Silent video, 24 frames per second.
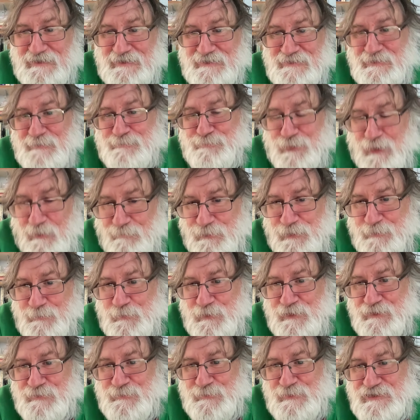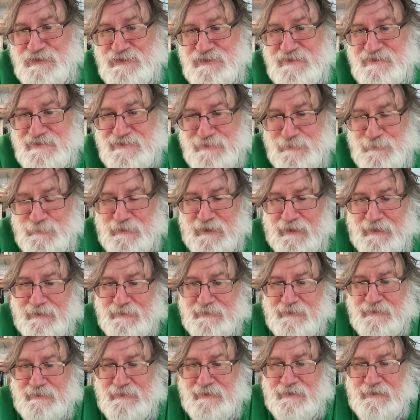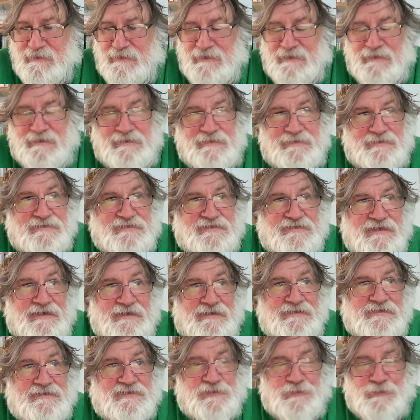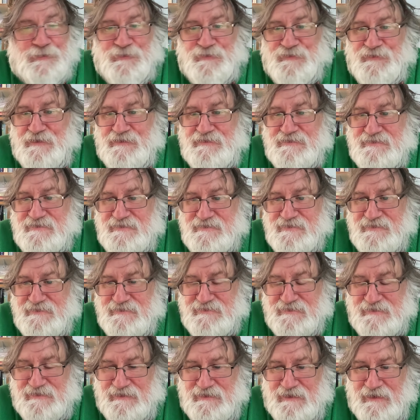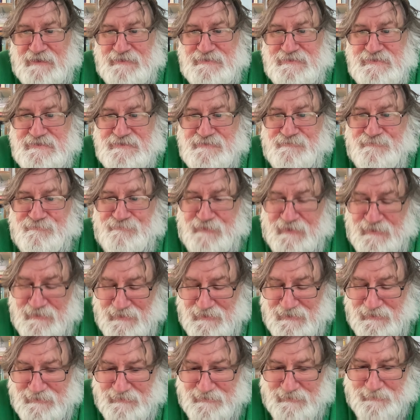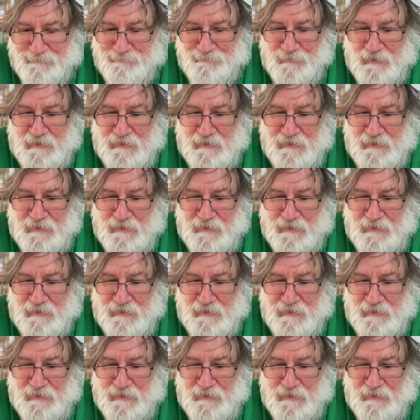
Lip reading: The problem with Rishi Sunak is his authenticity and his failure